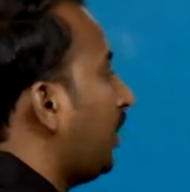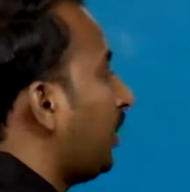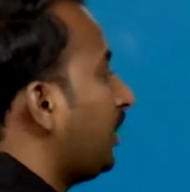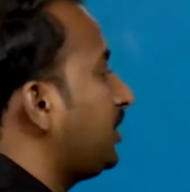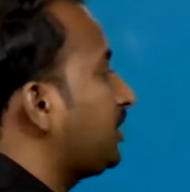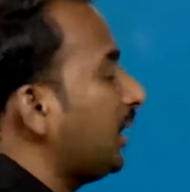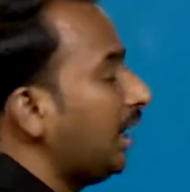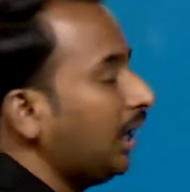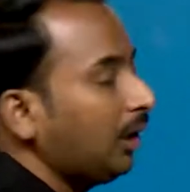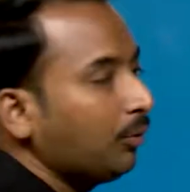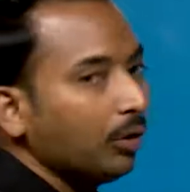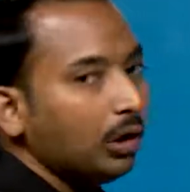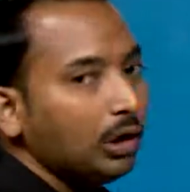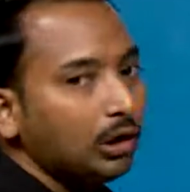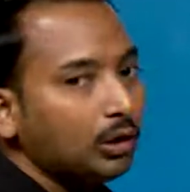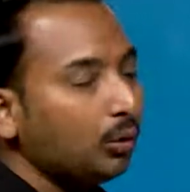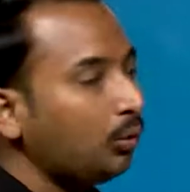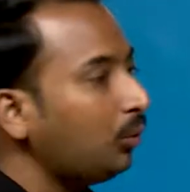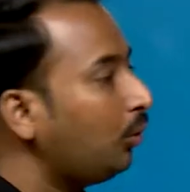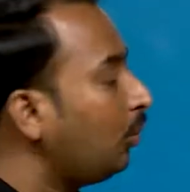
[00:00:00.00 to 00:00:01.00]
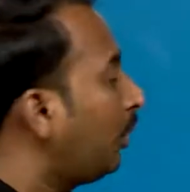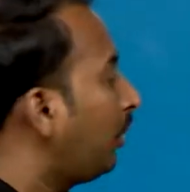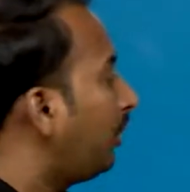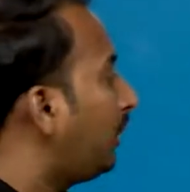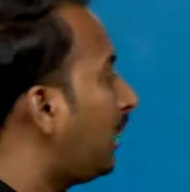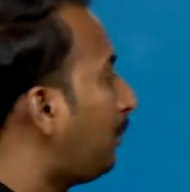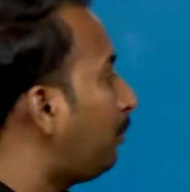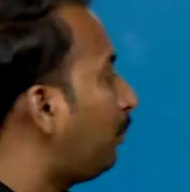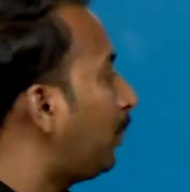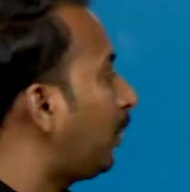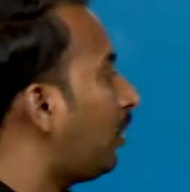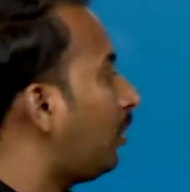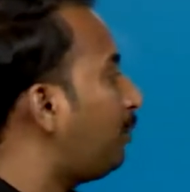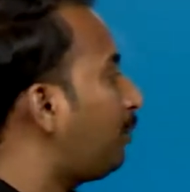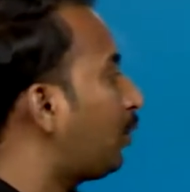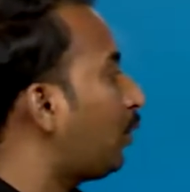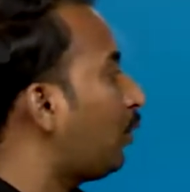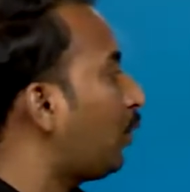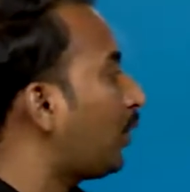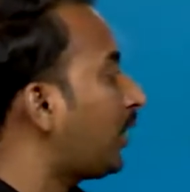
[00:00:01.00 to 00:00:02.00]
is equal to number of
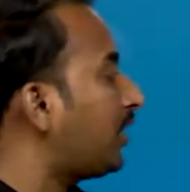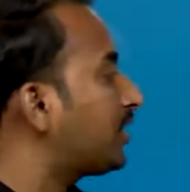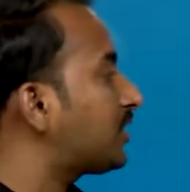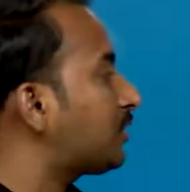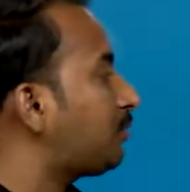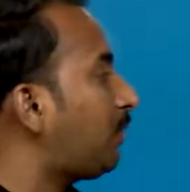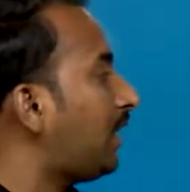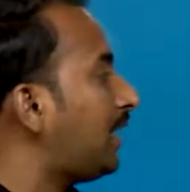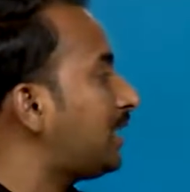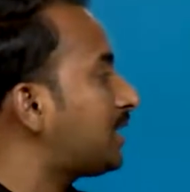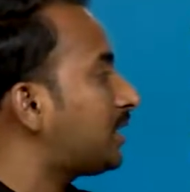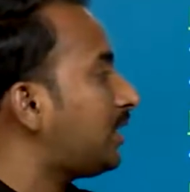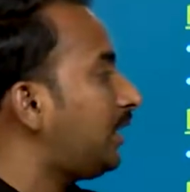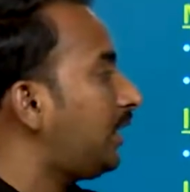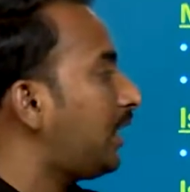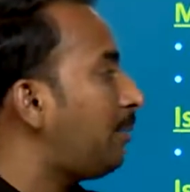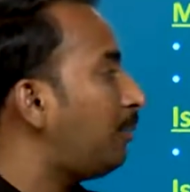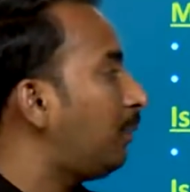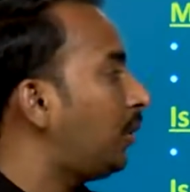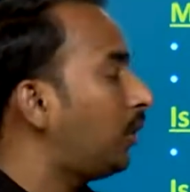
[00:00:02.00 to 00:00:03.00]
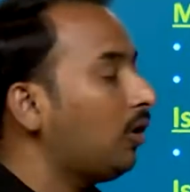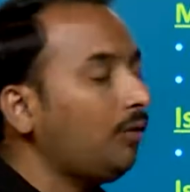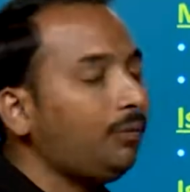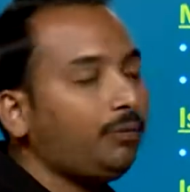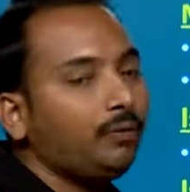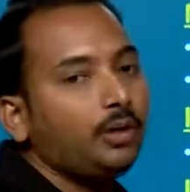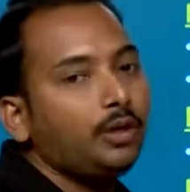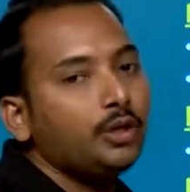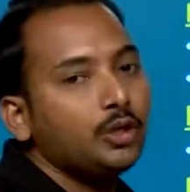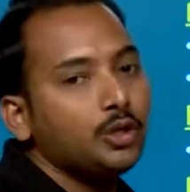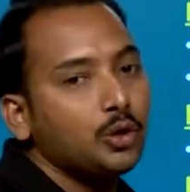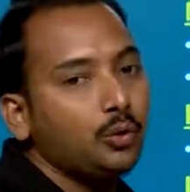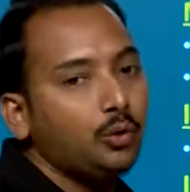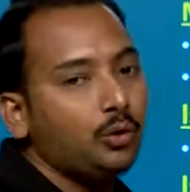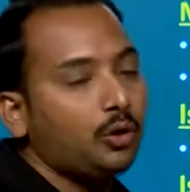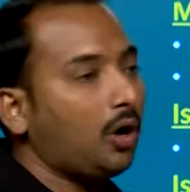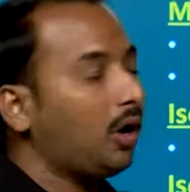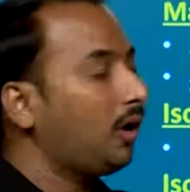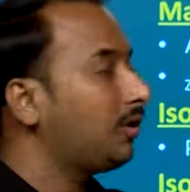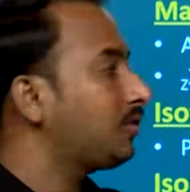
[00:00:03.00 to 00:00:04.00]
protons plus number of
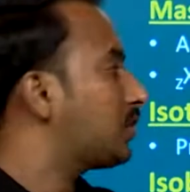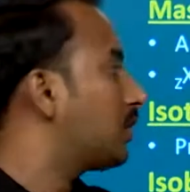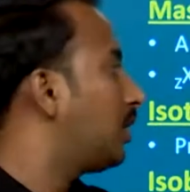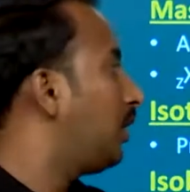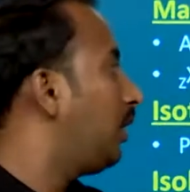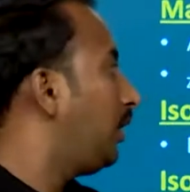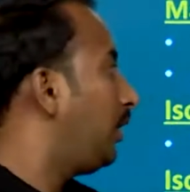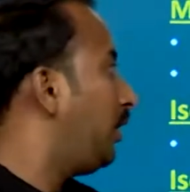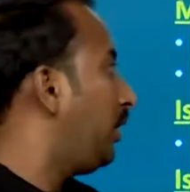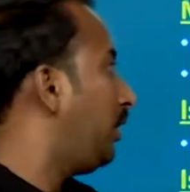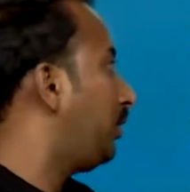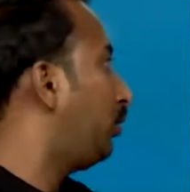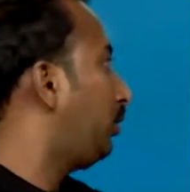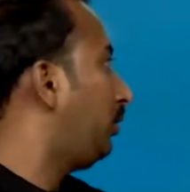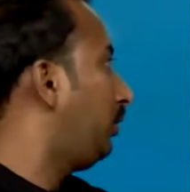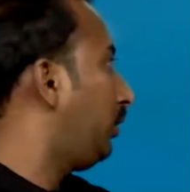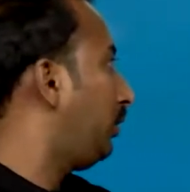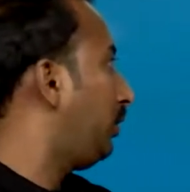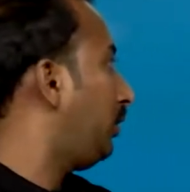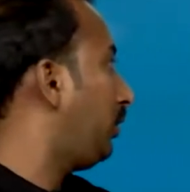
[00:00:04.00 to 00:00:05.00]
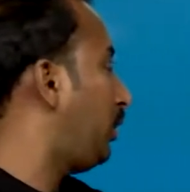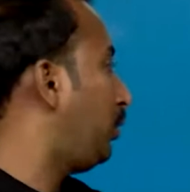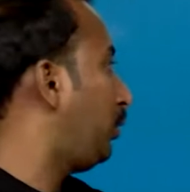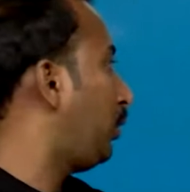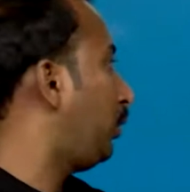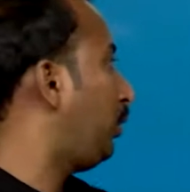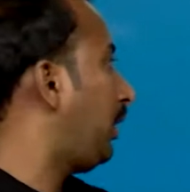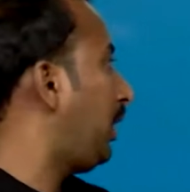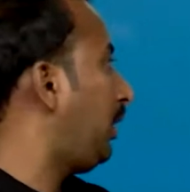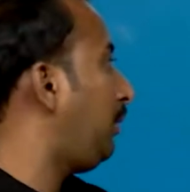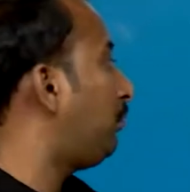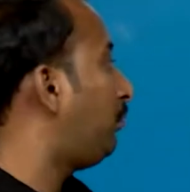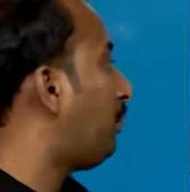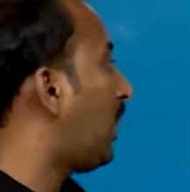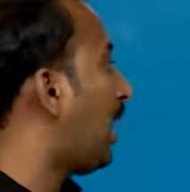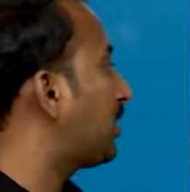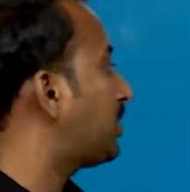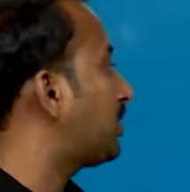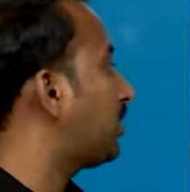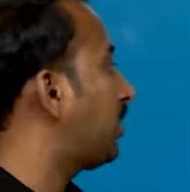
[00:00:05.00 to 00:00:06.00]
neutrons. It give to the
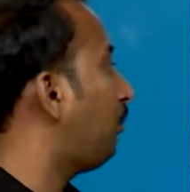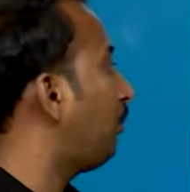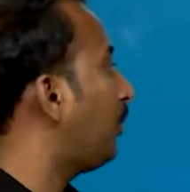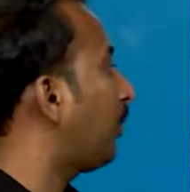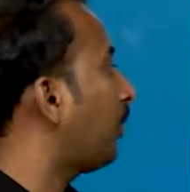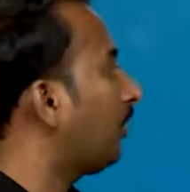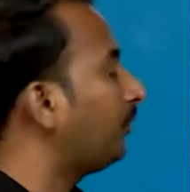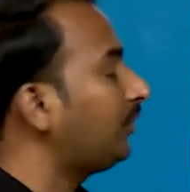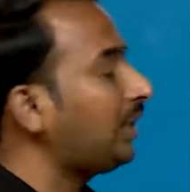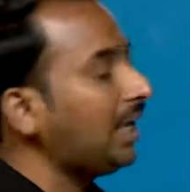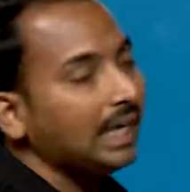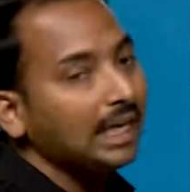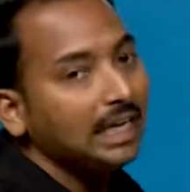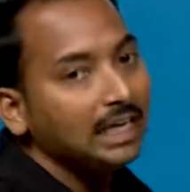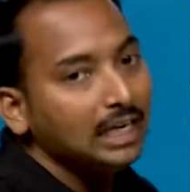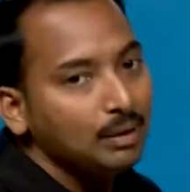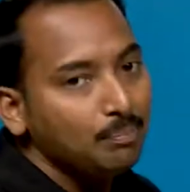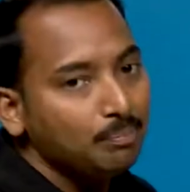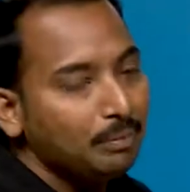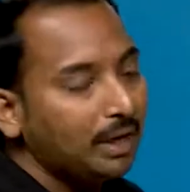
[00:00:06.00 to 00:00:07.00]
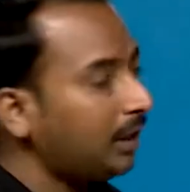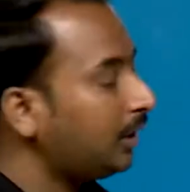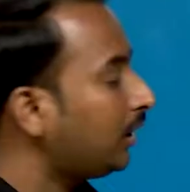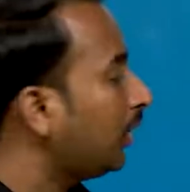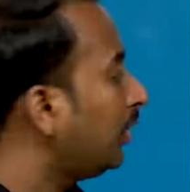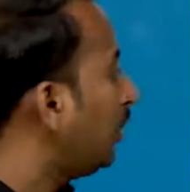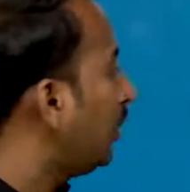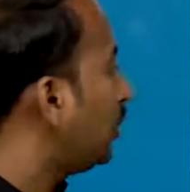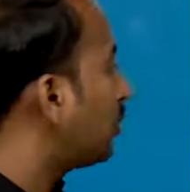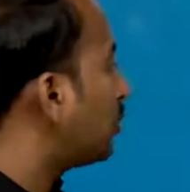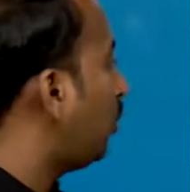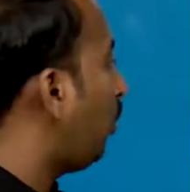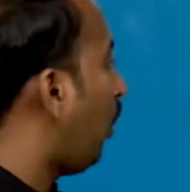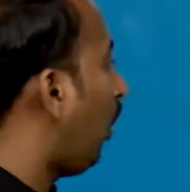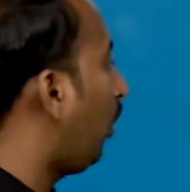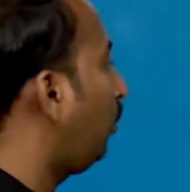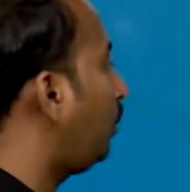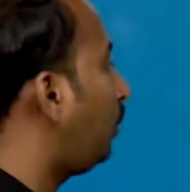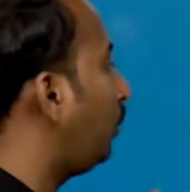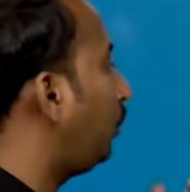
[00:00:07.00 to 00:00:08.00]
mass number of the element. So
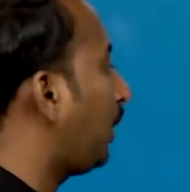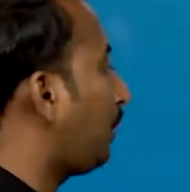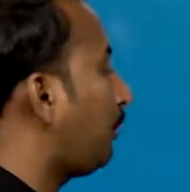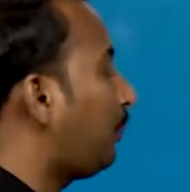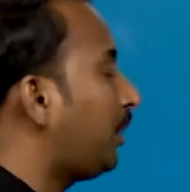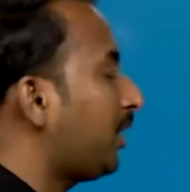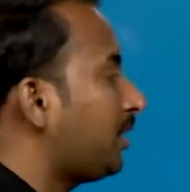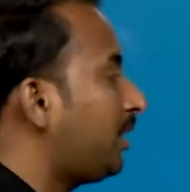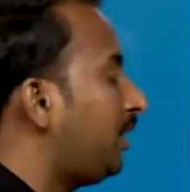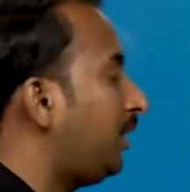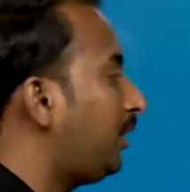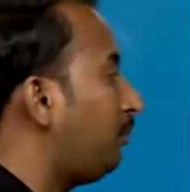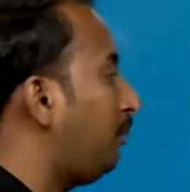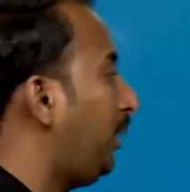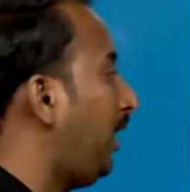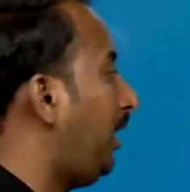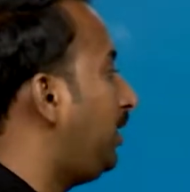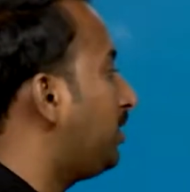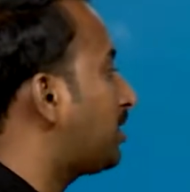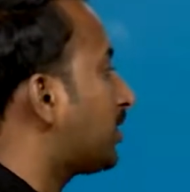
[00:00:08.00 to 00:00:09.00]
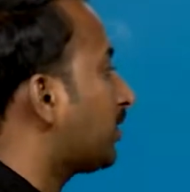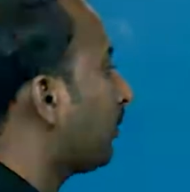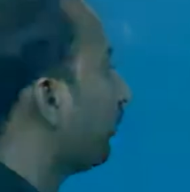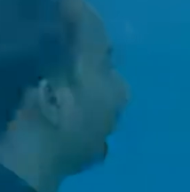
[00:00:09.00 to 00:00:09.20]
how to represent means,